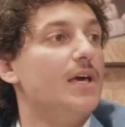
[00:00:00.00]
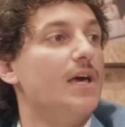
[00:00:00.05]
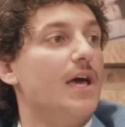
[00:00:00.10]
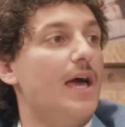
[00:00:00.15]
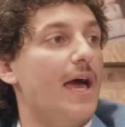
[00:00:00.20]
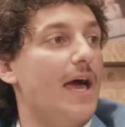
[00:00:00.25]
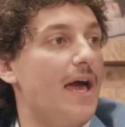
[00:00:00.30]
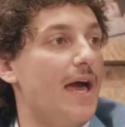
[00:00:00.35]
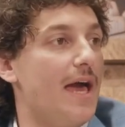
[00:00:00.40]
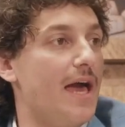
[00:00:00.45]

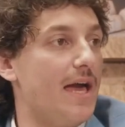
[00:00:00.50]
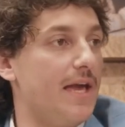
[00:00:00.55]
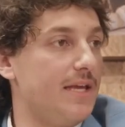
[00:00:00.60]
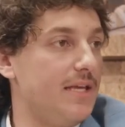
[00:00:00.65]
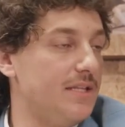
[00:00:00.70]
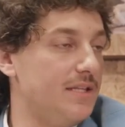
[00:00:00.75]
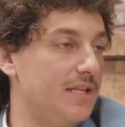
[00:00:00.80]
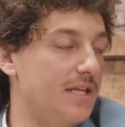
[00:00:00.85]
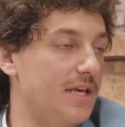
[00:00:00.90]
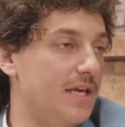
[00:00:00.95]

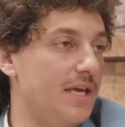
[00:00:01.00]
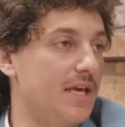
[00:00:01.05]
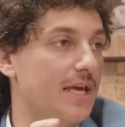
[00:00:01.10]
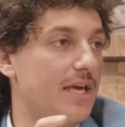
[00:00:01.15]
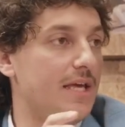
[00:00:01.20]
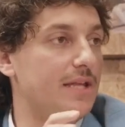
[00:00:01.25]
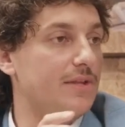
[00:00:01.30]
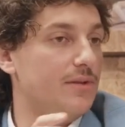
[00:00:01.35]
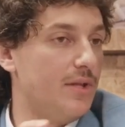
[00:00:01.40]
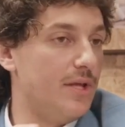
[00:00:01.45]
in
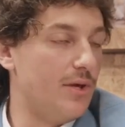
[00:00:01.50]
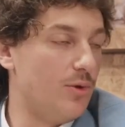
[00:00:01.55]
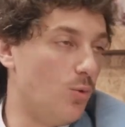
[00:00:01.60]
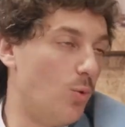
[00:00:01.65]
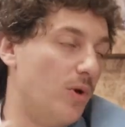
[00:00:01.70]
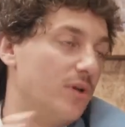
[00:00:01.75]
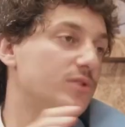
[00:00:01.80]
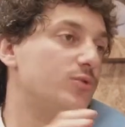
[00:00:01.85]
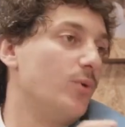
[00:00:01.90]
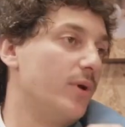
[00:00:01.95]
the
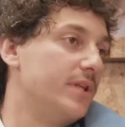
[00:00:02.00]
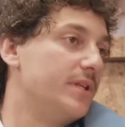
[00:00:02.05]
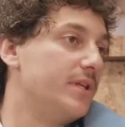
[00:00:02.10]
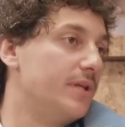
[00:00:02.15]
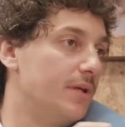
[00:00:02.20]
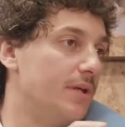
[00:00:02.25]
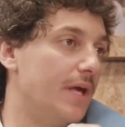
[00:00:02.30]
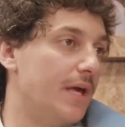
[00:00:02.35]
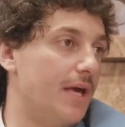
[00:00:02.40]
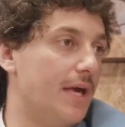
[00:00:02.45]

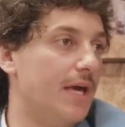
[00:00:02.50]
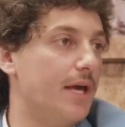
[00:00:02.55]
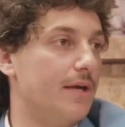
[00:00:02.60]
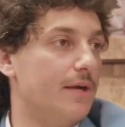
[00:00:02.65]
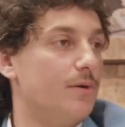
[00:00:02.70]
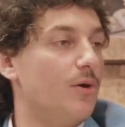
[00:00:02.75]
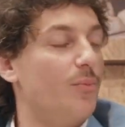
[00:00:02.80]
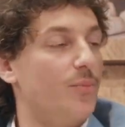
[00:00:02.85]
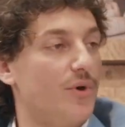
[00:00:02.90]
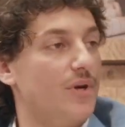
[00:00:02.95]

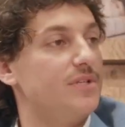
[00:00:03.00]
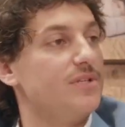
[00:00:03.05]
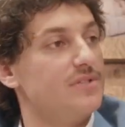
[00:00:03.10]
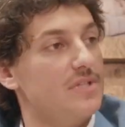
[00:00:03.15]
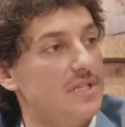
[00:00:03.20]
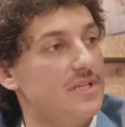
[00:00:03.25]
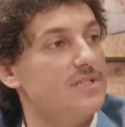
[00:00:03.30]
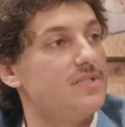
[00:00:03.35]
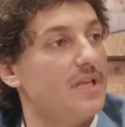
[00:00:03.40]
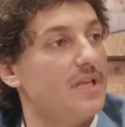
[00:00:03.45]
120 operators list